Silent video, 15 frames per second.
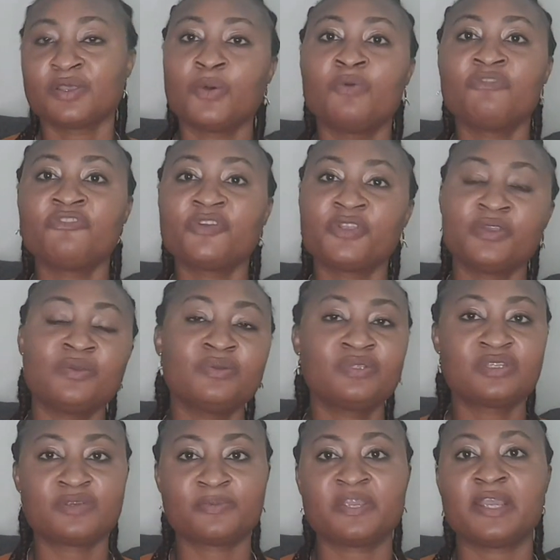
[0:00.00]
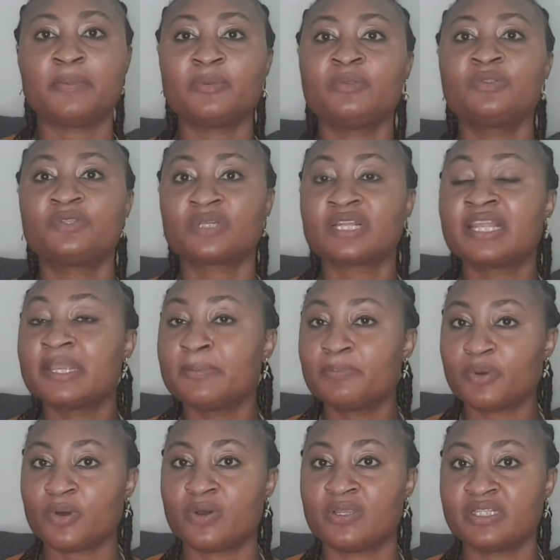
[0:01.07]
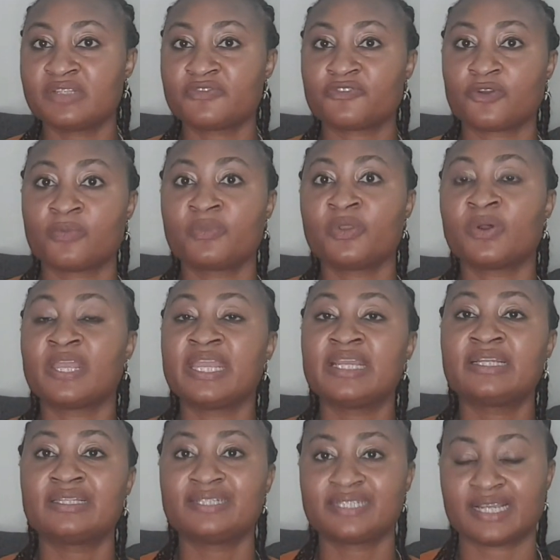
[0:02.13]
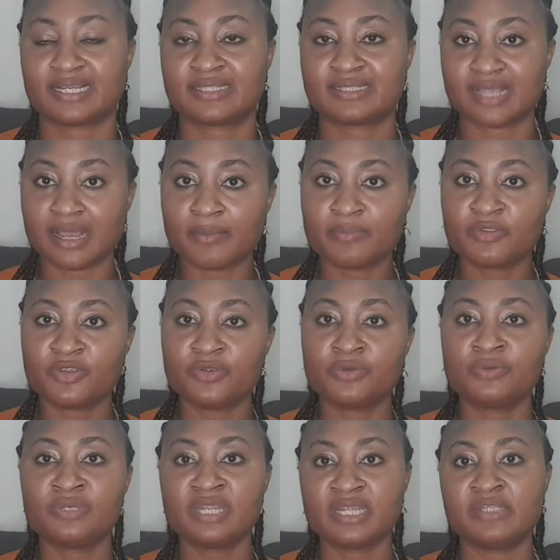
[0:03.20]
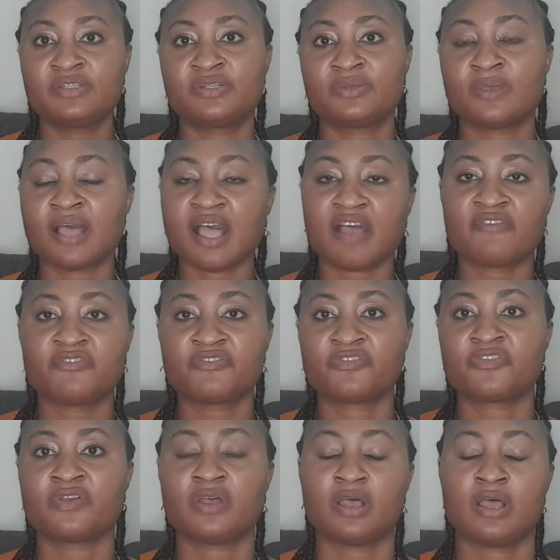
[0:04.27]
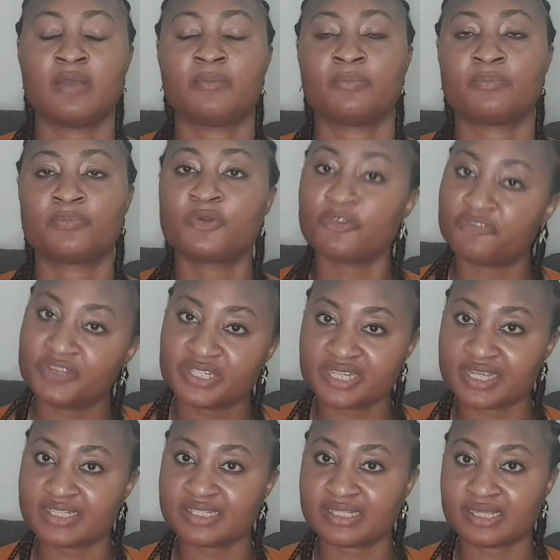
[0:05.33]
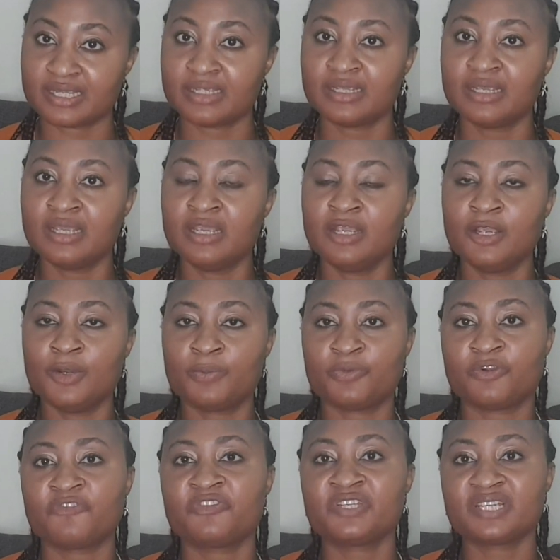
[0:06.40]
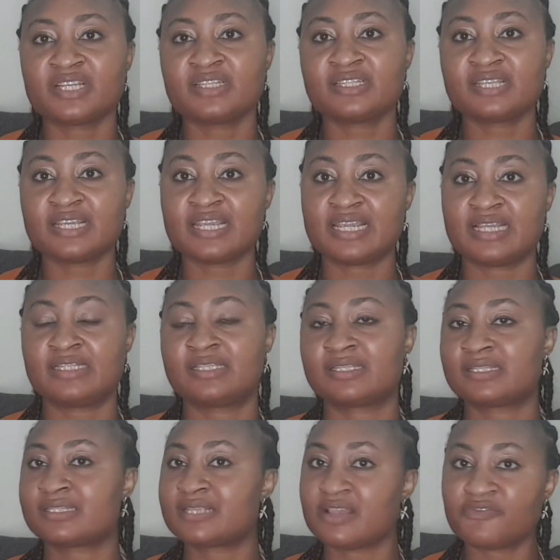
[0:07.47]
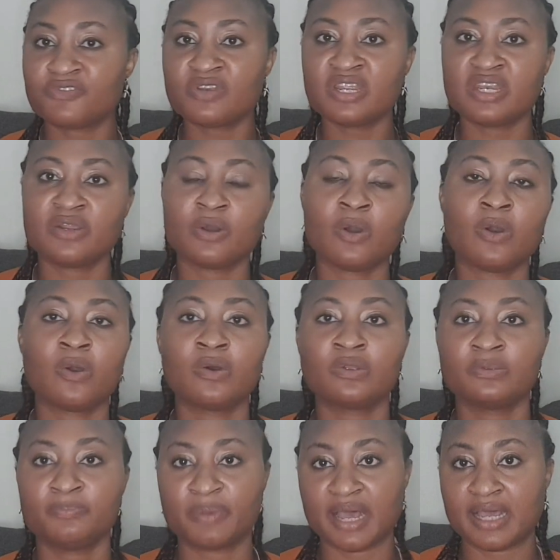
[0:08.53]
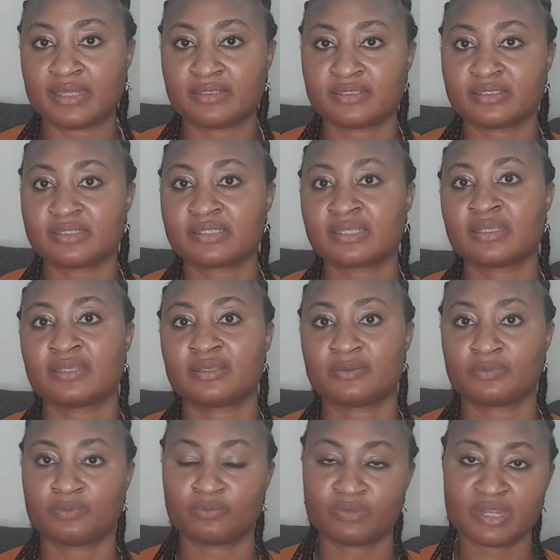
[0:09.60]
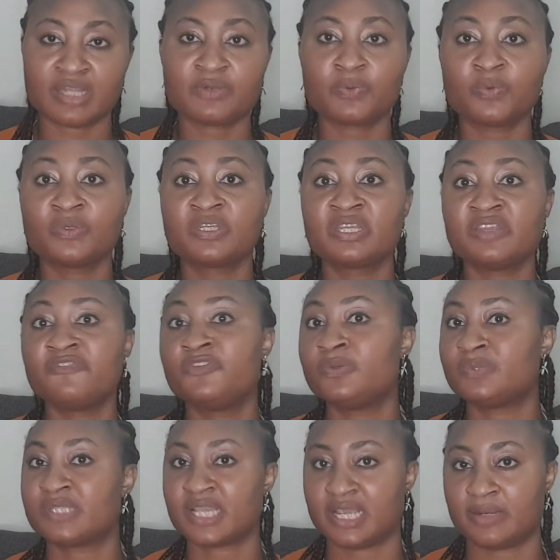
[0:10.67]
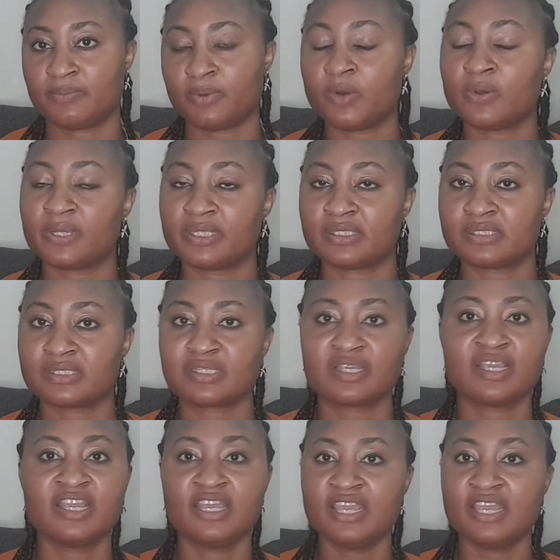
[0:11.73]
for you to be able to claim points from your English exam, you need to have proficiency. Proficiency is 7 in all bands. That would give you 10 points.